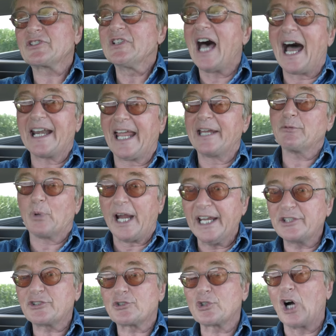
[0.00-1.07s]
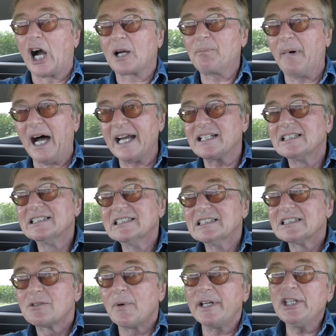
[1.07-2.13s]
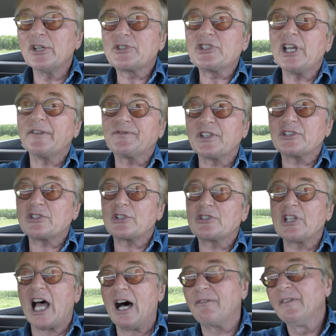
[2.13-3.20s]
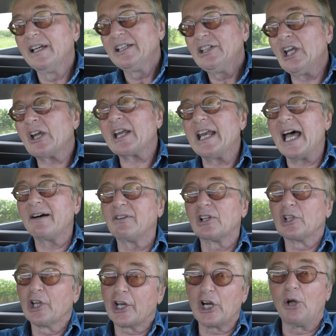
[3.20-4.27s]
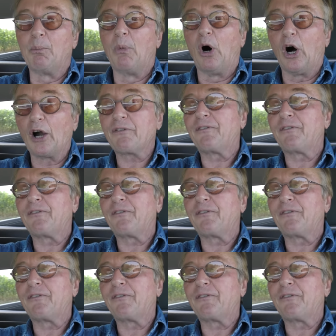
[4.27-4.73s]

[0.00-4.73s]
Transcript: It's not a race truck, but when you shift it yourself, you can have a little more